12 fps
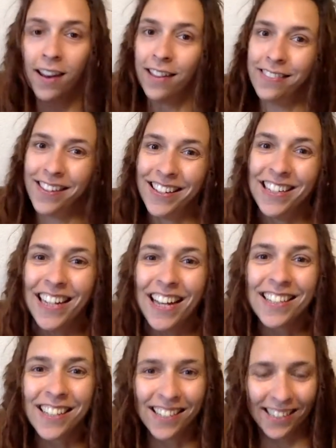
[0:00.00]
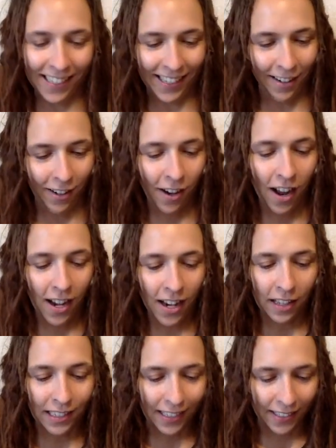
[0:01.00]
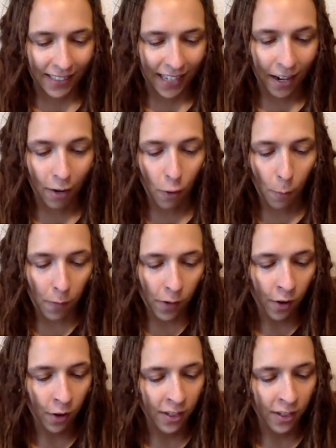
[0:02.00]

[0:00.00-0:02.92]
and then you guys get to hear another terrible,